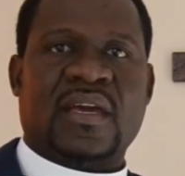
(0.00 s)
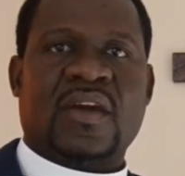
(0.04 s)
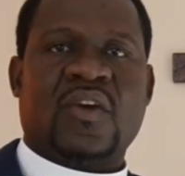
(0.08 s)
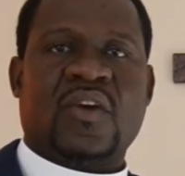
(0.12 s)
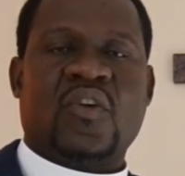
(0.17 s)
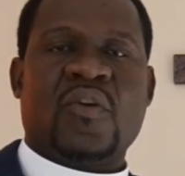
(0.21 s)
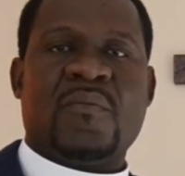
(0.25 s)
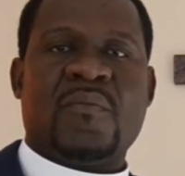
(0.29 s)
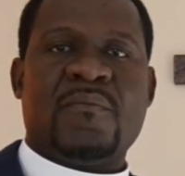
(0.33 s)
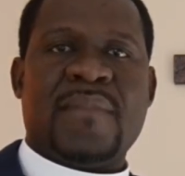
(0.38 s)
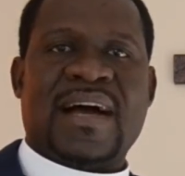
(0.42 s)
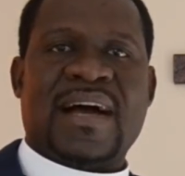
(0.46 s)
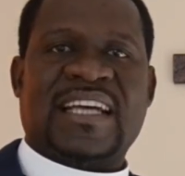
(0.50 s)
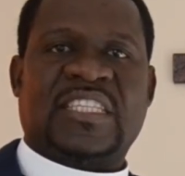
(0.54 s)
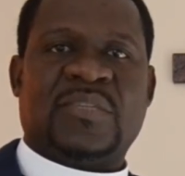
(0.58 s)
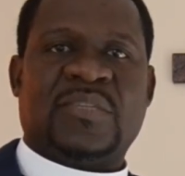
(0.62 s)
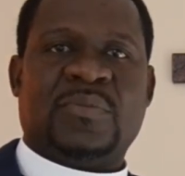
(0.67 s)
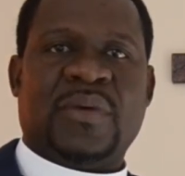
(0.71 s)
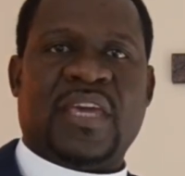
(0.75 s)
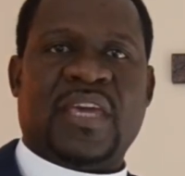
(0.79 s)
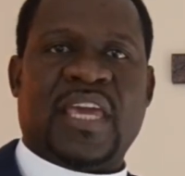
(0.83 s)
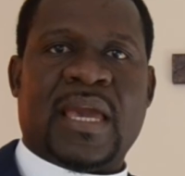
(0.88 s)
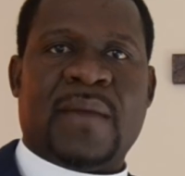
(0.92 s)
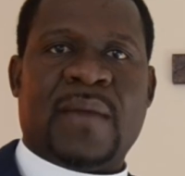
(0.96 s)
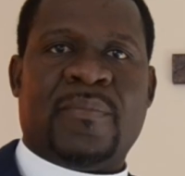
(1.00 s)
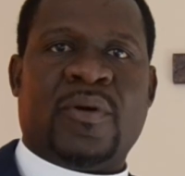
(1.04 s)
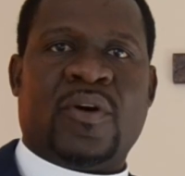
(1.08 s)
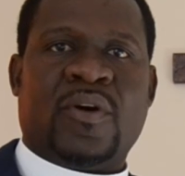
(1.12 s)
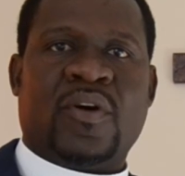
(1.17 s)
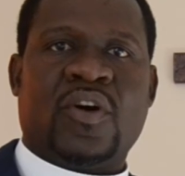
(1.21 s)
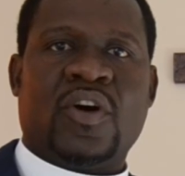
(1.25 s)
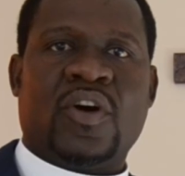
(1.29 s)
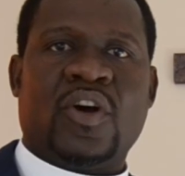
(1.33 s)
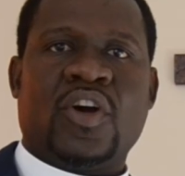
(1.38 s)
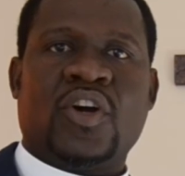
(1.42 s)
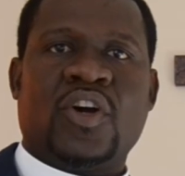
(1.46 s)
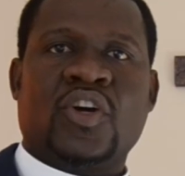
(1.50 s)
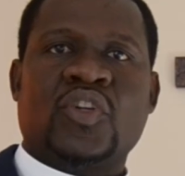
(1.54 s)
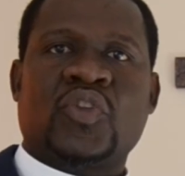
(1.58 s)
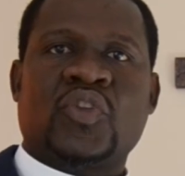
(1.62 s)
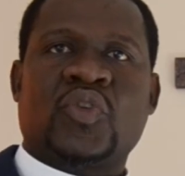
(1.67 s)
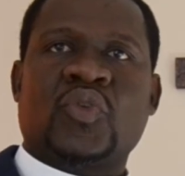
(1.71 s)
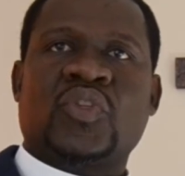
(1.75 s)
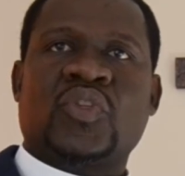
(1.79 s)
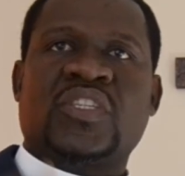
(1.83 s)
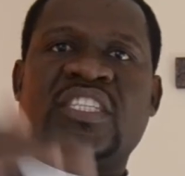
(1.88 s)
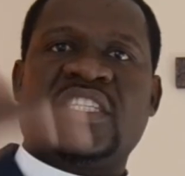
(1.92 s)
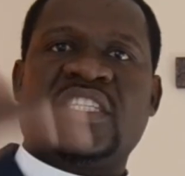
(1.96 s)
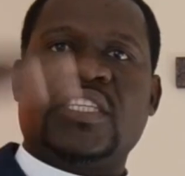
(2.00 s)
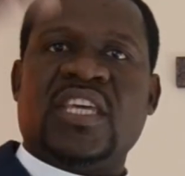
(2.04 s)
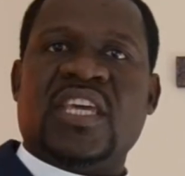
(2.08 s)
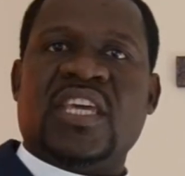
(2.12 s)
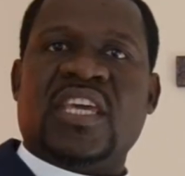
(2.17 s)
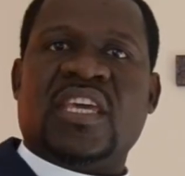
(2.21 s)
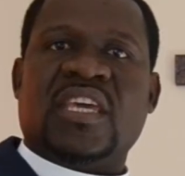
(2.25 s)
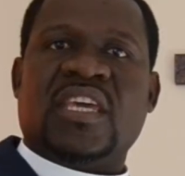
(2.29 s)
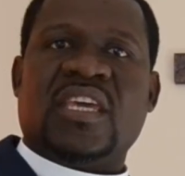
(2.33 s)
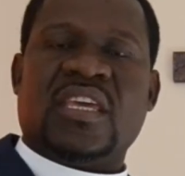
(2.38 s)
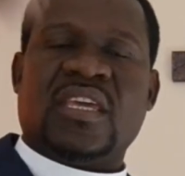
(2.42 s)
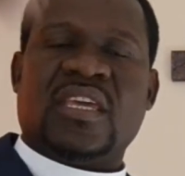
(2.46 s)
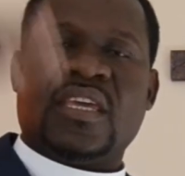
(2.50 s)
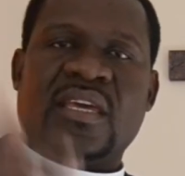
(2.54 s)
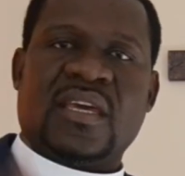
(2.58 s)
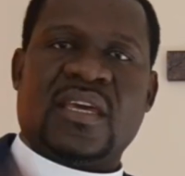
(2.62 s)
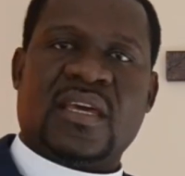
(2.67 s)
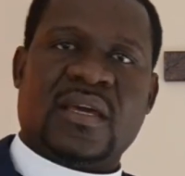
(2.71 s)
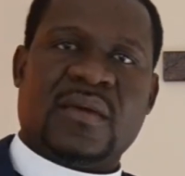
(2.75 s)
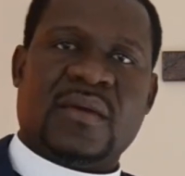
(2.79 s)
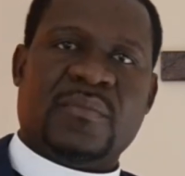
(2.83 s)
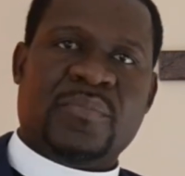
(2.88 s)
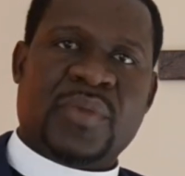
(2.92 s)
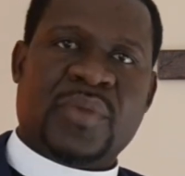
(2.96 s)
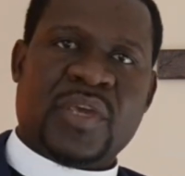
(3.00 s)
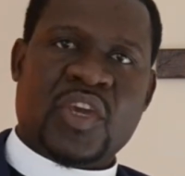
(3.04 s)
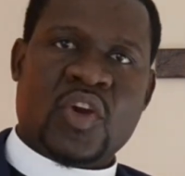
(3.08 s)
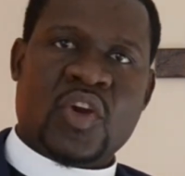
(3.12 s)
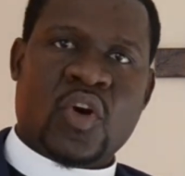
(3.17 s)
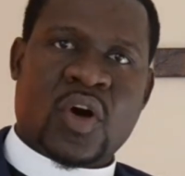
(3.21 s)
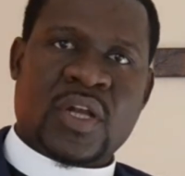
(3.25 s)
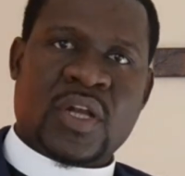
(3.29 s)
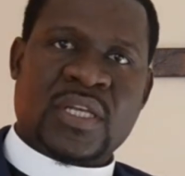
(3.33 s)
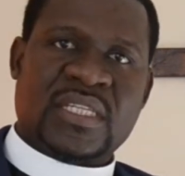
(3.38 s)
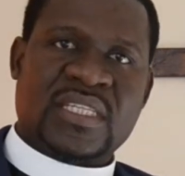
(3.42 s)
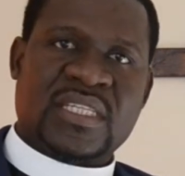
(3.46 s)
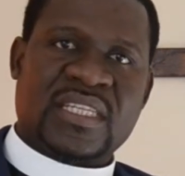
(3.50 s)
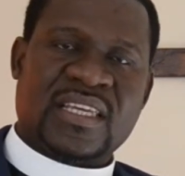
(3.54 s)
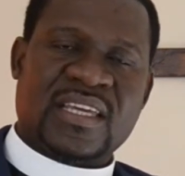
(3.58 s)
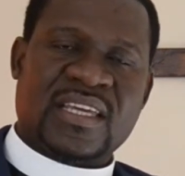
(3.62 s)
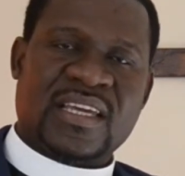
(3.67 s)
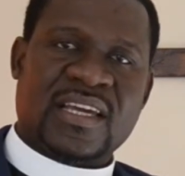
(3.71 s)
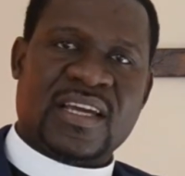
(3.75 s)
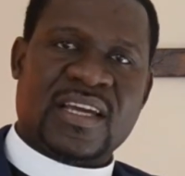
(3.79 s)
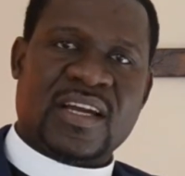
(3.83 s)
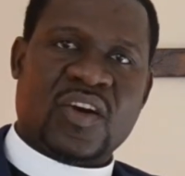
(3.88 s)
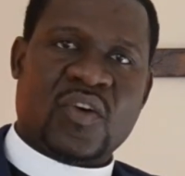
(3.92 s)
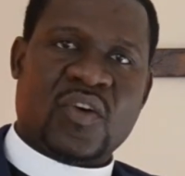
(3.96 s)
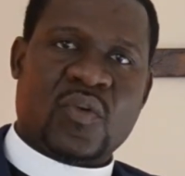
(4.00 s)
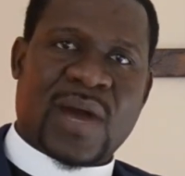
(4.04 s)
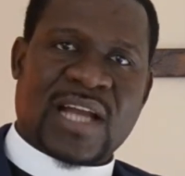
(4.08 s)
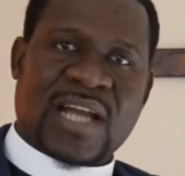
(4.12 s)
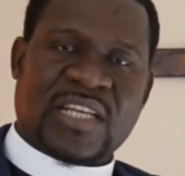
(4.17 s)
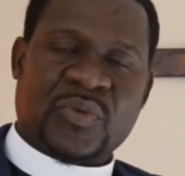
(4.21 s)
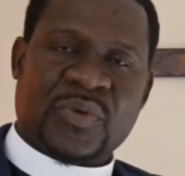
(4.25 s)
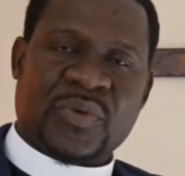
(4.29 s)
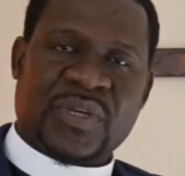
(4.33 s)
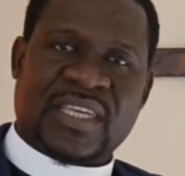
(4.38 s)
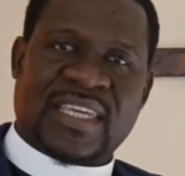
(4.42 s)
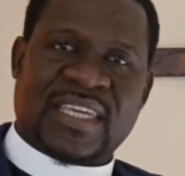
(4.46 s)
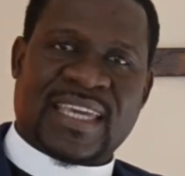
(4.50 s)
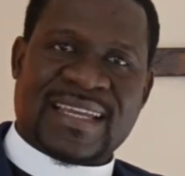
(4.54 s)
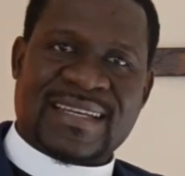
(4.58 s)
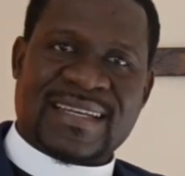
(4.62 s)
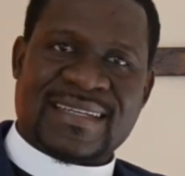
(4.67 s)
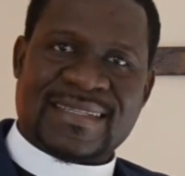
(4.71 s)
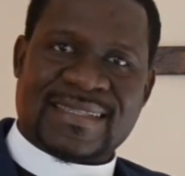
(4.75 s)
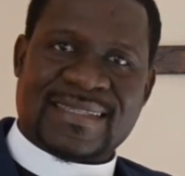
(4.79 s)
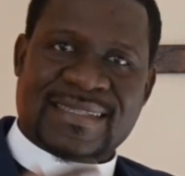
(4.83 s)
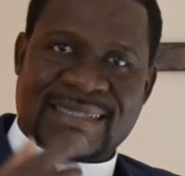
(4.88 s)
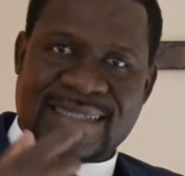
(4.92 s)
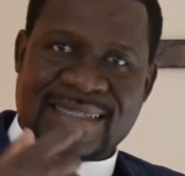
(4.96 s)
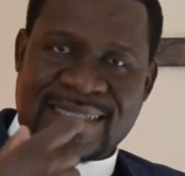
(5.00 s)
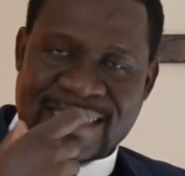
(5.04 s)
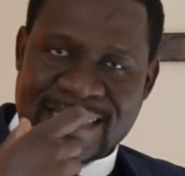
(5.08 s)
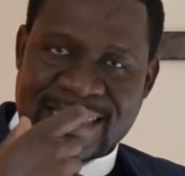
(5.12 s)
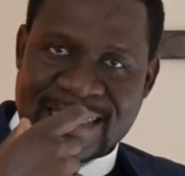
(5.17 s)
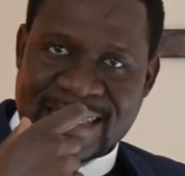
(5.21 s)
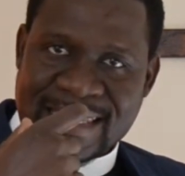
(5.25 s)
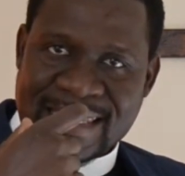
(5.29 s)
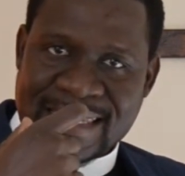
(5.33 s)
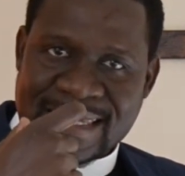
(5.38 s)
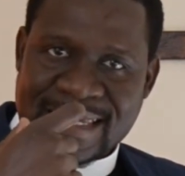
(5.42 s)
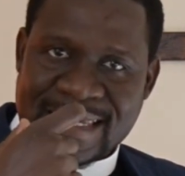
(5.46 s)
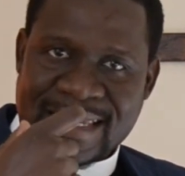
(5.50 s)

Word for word: We must be able to see beyond what we can see